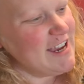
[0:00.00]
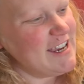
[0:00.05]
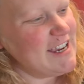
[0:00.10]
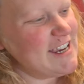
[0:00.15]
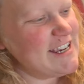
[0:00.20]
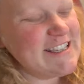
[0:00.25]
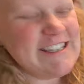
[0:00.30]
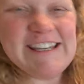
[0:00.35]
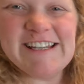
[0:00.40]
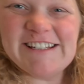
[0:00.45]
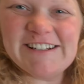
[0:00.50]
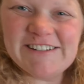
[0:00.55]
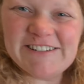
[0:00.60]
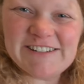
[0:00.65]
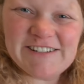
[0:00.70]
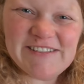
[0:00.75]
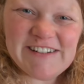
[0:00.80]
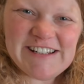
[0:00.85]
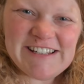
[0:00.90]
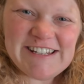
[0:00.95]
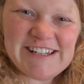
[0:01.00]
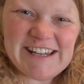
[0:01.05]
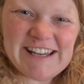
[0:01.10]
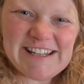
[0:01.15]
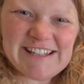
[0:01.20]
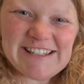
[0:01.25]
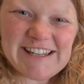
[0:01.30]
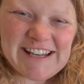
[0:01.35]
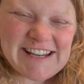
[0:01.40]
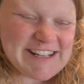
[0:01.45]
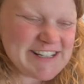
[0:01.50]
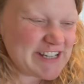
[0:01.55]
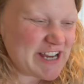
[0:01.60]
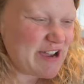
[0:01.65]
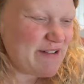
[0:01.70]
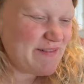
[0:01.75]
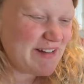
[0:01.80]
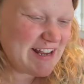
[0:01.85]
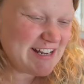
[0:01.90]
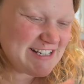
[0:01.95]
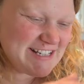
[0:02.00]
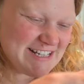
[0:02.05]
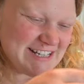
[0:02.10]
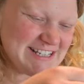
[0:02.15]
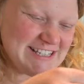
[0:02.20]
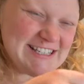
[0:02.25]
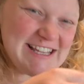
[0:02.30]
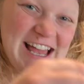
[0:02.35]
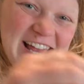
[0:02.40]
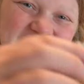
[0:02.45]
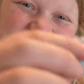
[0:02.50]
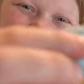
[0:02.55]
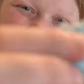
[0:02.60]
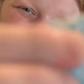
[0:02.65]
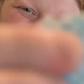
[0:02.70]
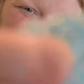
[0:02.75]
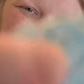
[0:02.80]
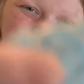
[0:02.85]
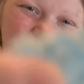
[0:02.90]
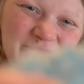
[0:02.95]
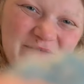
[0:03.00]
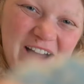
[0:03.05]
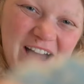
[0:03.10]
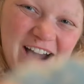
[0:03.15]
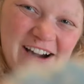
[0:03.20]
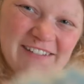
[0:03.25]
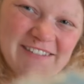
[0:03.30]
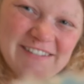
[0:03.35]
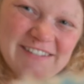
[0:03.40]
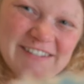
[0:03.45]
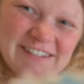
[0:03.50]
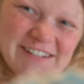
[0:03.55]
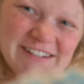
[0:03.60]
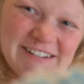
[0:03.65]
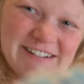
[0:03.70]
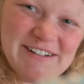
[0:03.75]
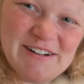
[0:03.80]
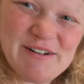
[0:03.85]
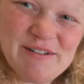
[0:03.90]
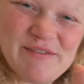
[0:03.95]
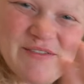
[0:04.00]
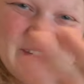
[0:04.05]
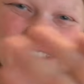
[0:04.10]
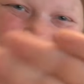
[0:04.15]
You can see Dr. Witchy has germinated because it's actually come out of